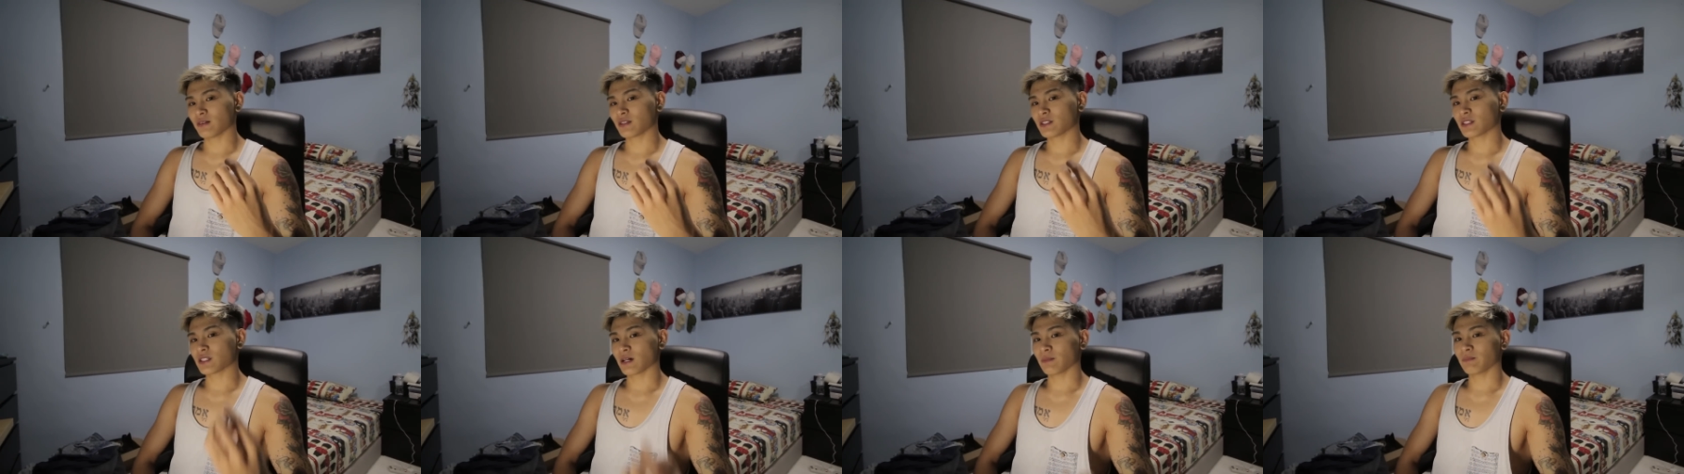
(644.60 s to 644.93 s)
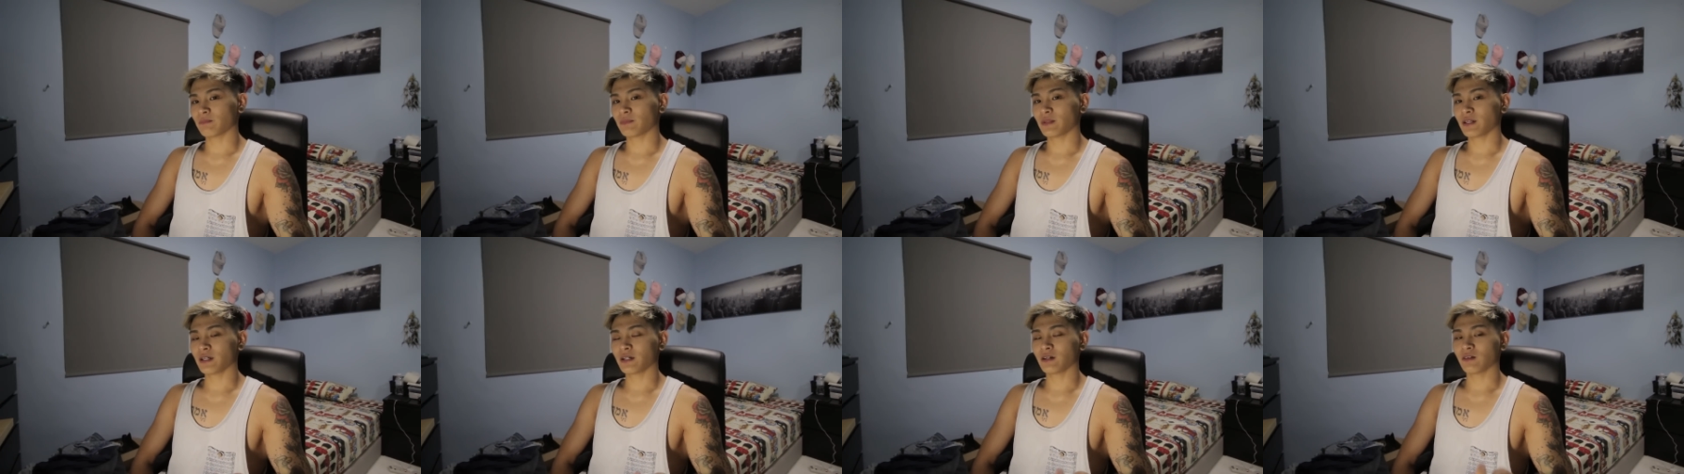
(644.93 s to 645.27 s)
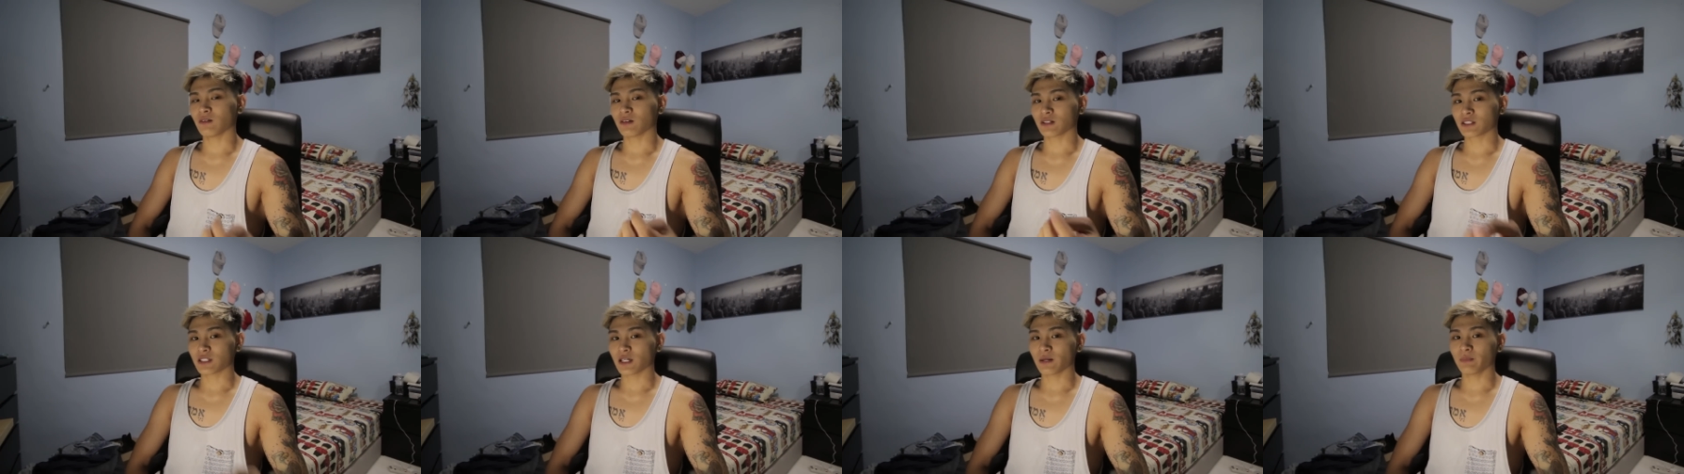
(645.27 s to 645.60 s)
on something
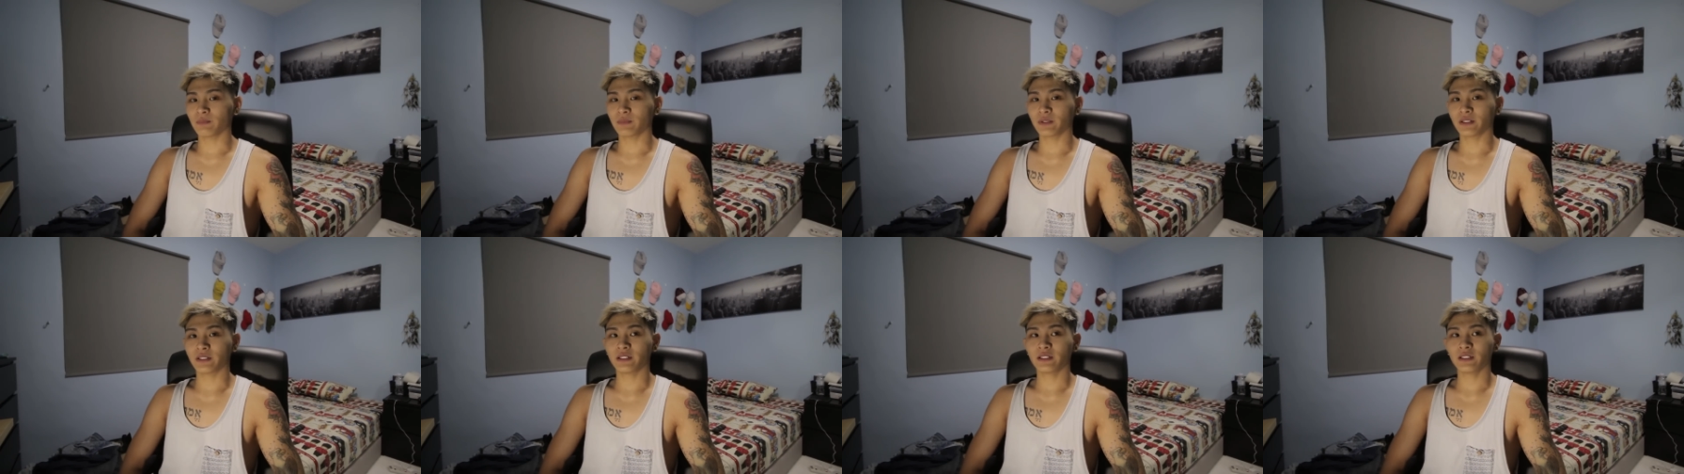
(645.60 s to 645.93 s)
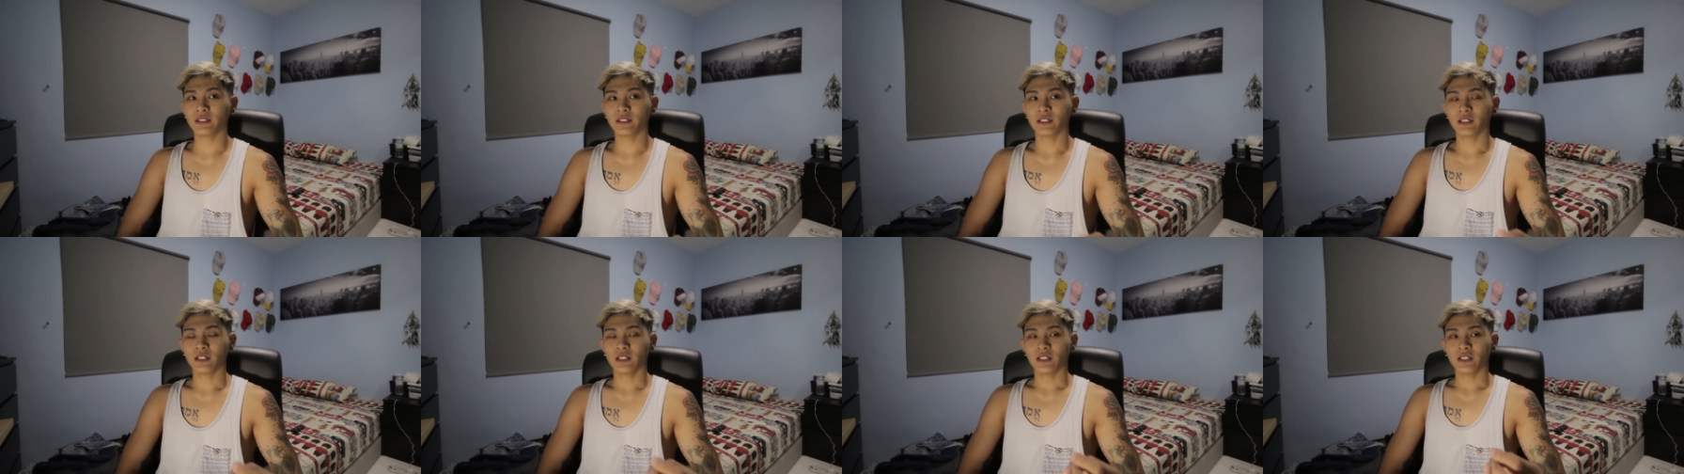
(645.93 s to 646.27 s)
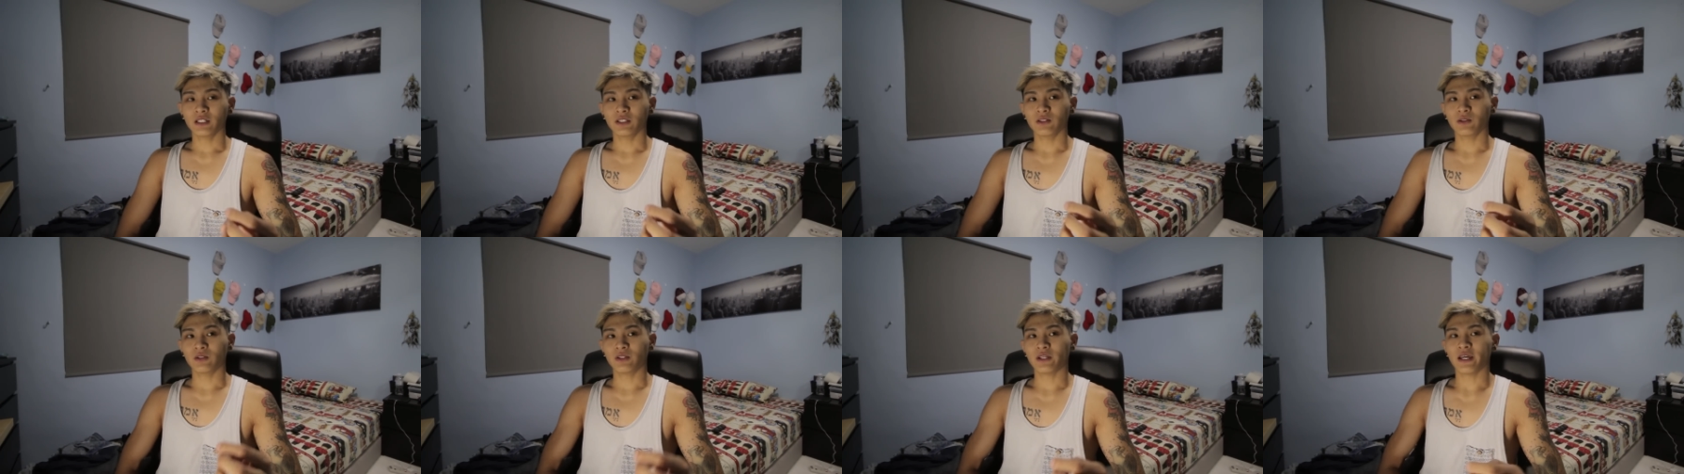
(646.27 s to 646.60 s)
or somebody,
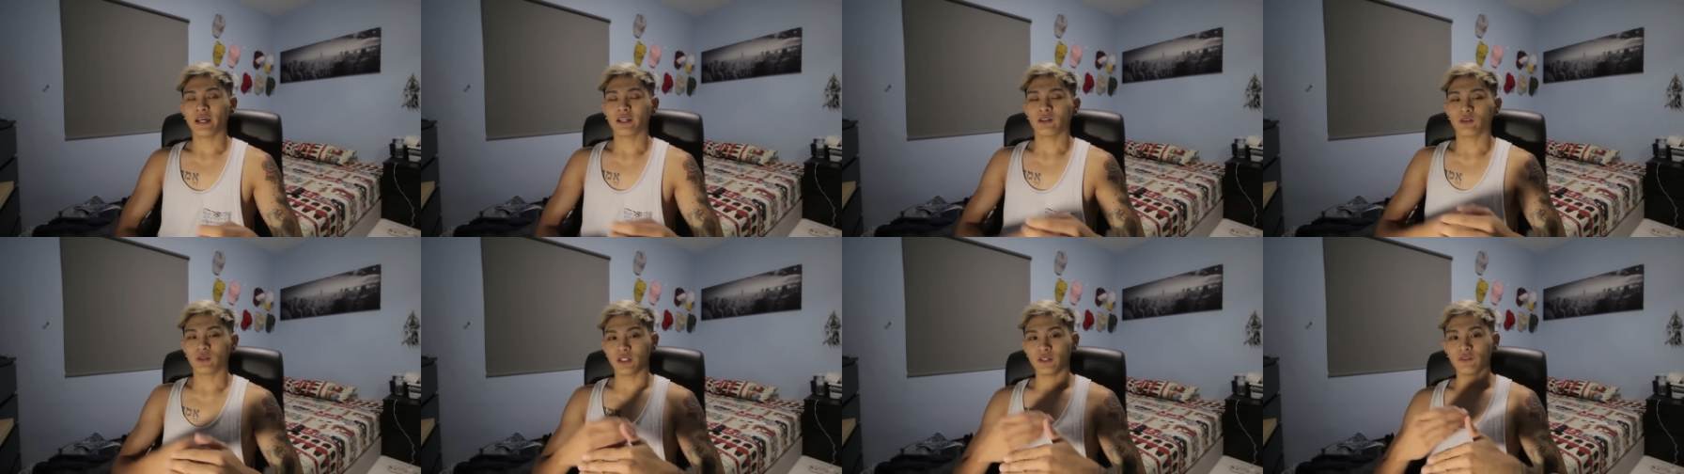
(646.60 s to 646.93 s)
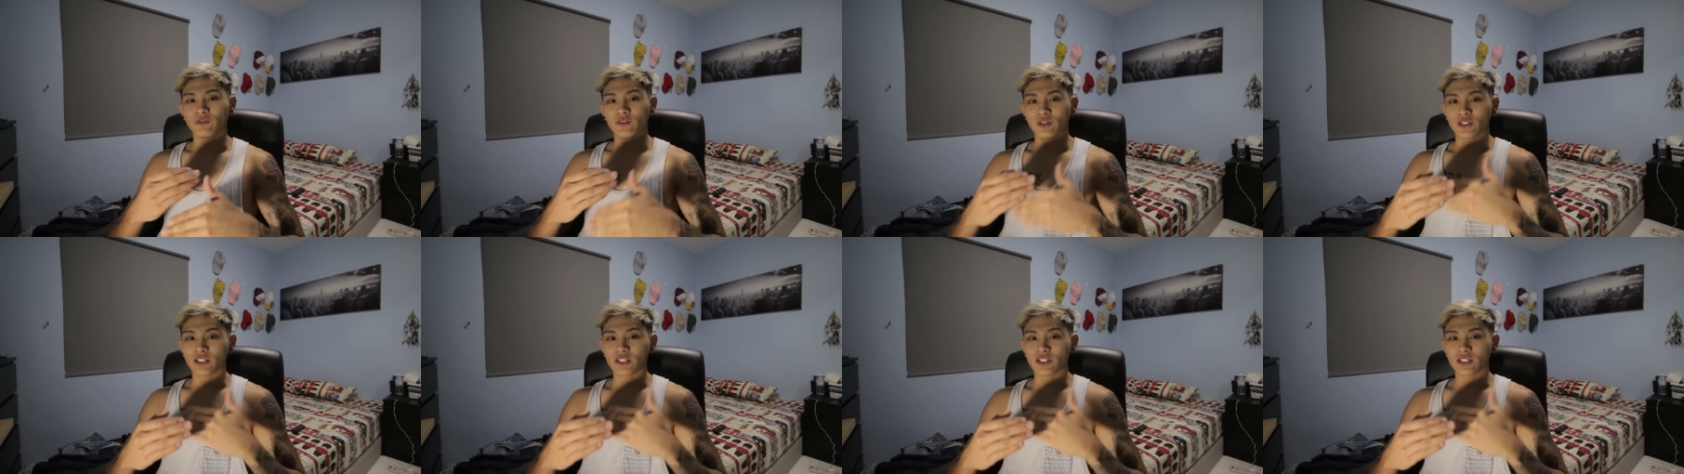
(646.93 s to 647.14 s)
you tend to give